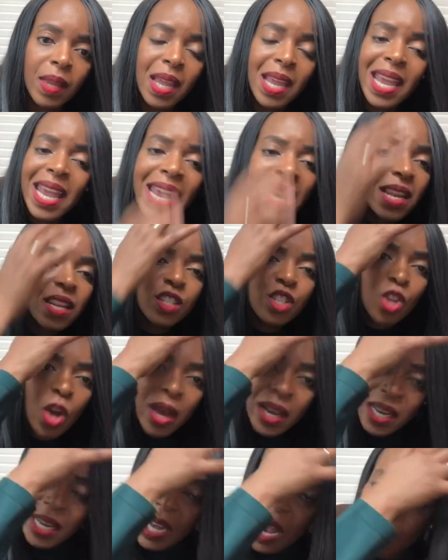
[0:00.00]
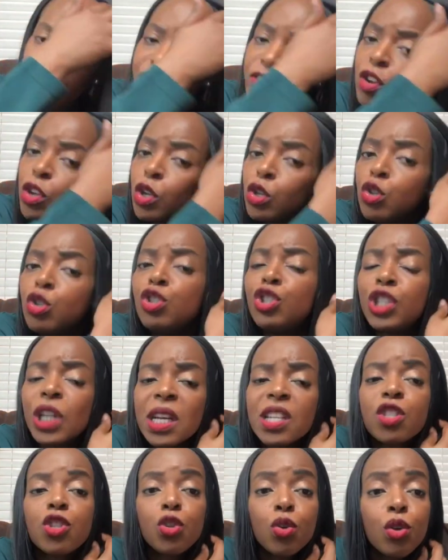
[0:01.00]
It is not enough for you to
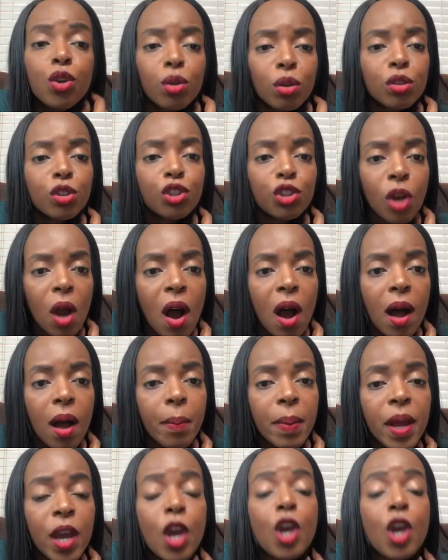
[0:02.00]
just do your job.